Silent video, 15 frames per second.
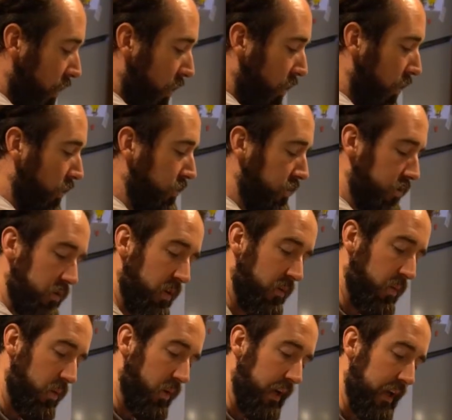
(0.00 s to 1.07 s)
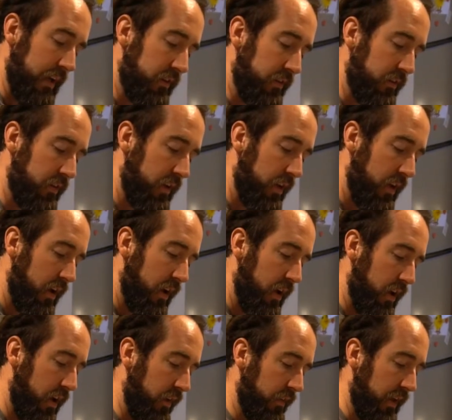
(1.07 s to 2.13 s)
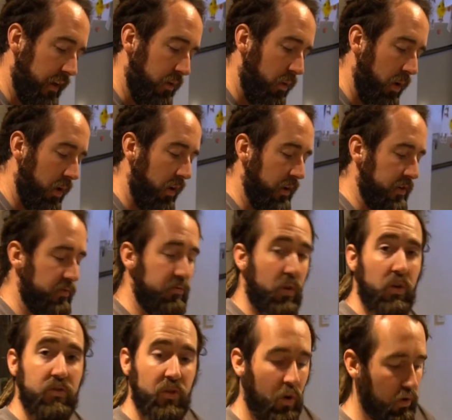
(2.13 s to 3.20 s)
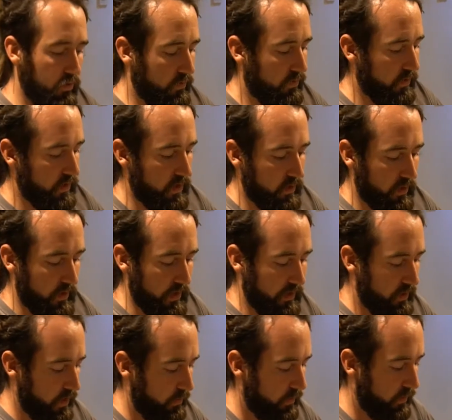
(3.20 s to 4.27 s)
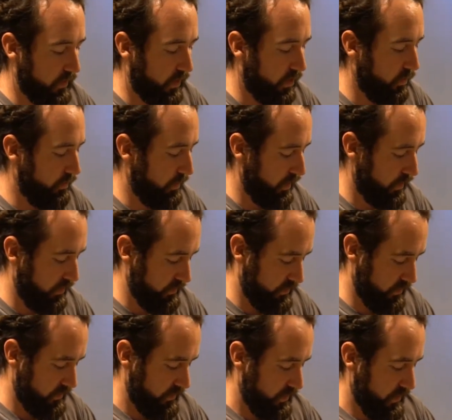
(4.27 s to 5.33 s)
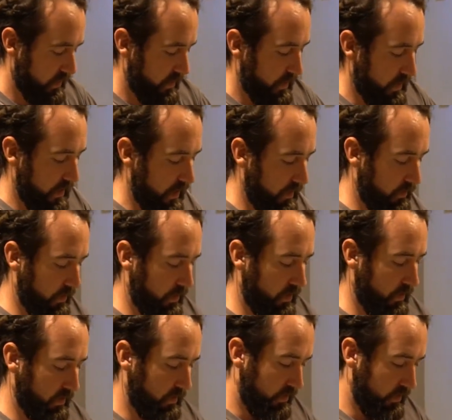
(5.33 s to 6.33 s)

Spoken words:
on some orchids, they're quite likely to rot off, and you can end up with the whole plant either